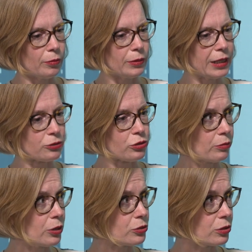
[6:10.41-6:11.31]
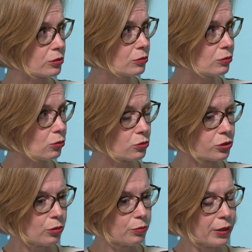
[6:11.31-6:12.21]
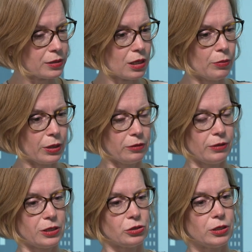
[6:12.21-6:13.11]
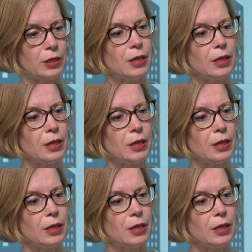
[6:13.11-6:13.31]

Electric motors, also by the same manufacturer.